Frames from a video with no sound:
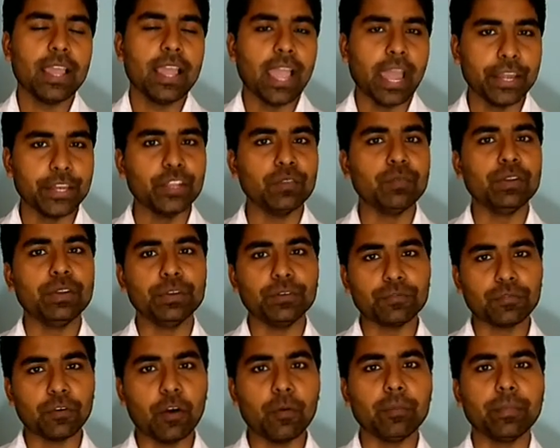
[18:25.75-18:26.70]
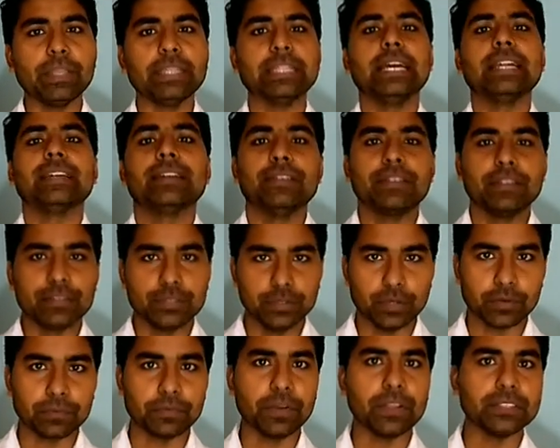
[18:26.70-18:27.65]
and you will inform me that
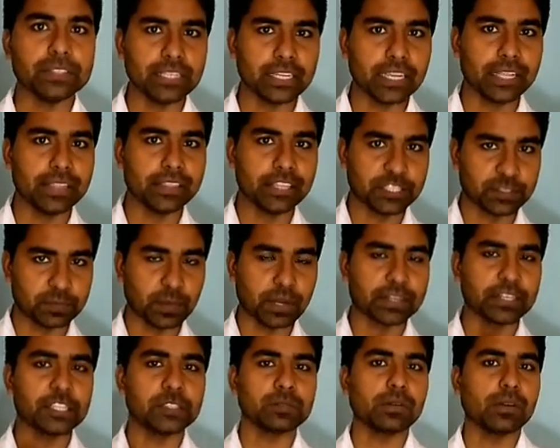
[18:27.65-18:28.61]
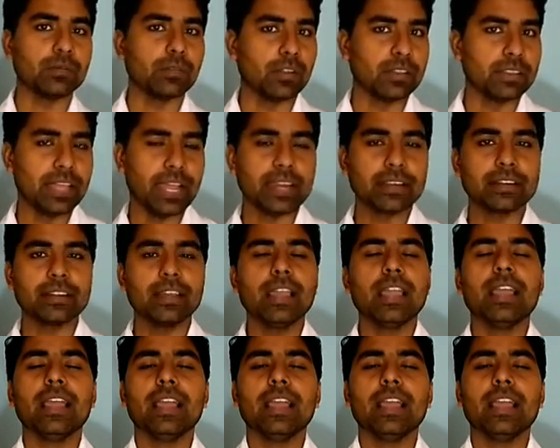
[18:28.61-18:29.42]
you are facing in this practice problem or that.